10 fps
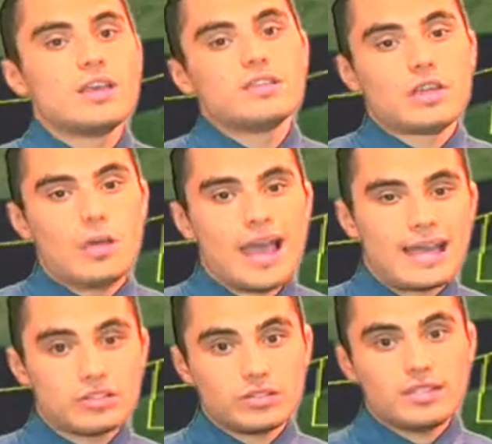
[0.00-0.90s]
So
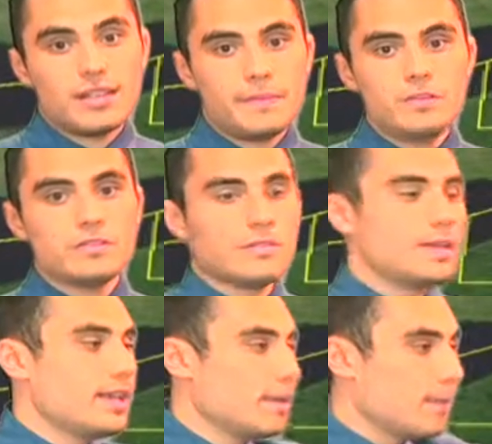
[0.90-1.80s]
actually temperatures are
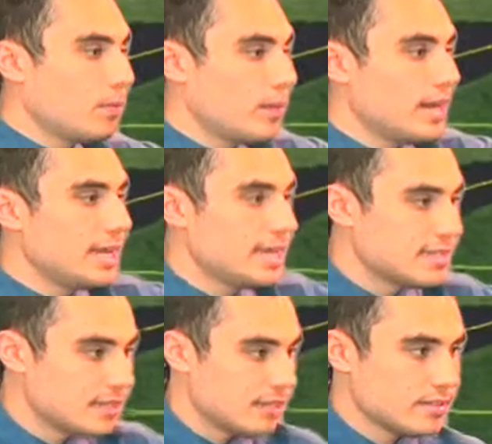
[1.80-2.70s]
being pretty
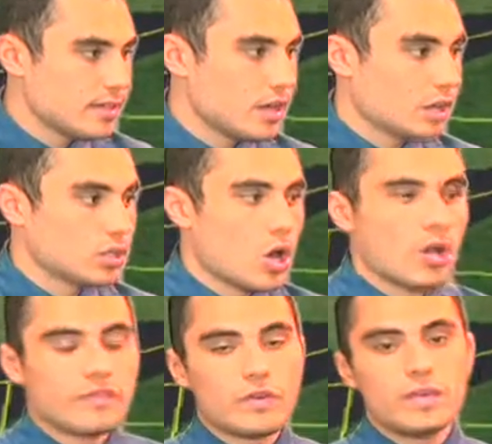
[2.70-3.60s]
consistent
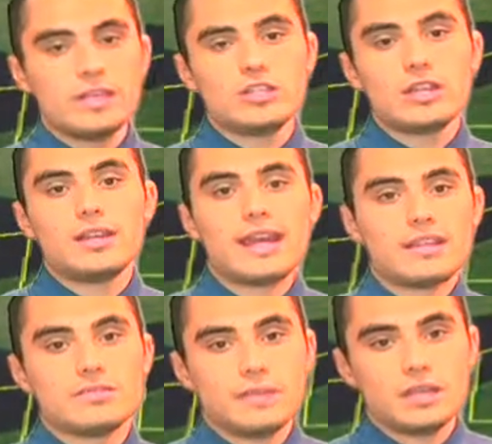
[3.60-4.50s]
along the region, and
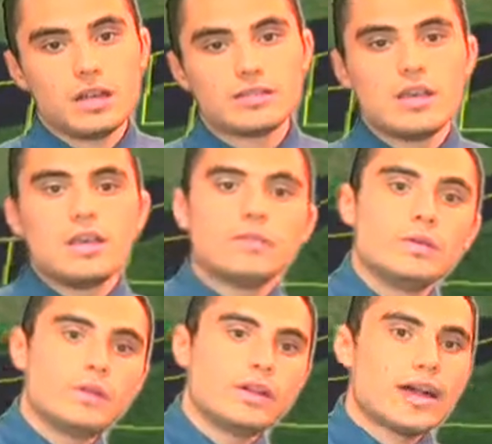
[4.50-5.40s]
that is because
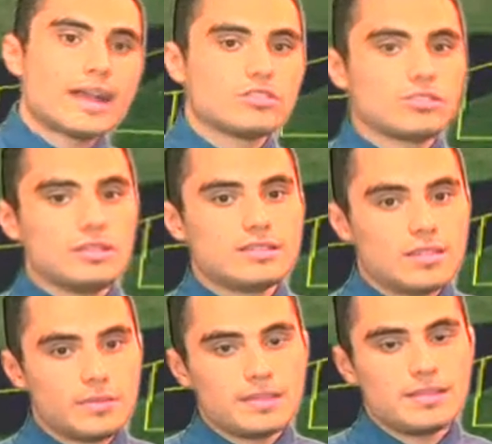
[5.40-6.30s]
we will actually
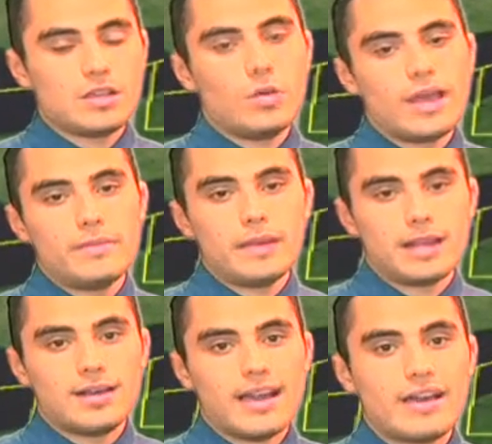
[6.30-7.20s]
still be seeing quite a bit
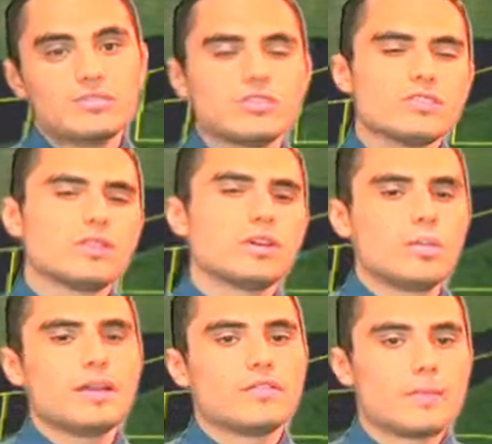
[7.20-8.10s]
of clouds, just a
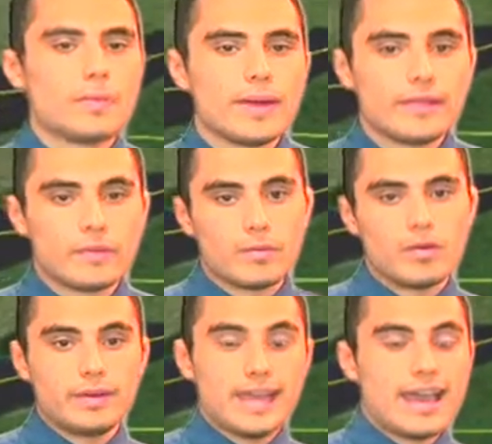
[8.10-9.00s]
little bit of a break from
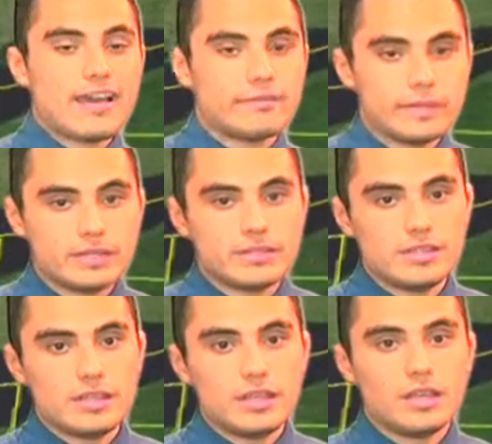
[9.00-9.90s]
what we have been
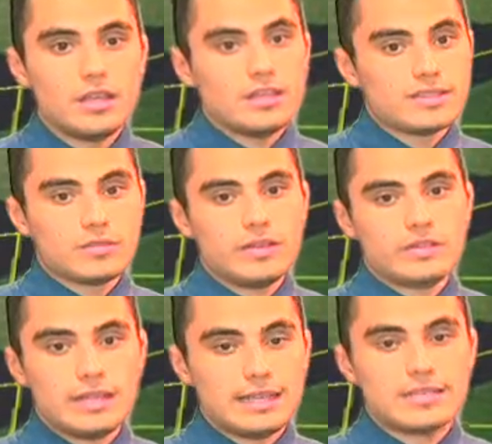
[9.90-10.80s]
seeing since
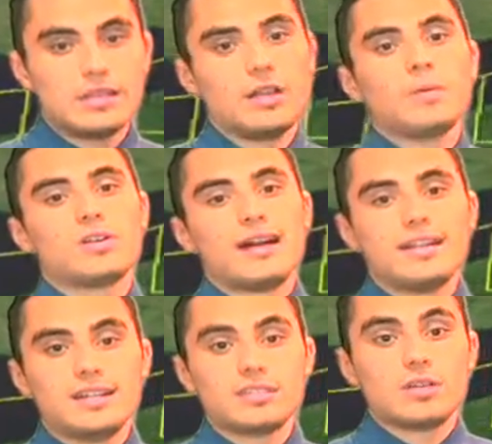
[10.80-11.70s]
we've seen considerable
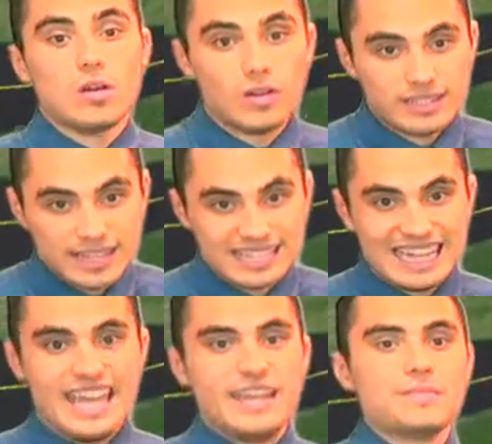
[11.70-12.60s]
cloudiness all day
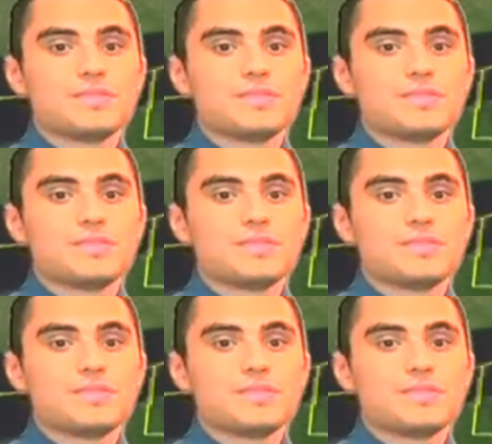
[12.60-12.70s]
today.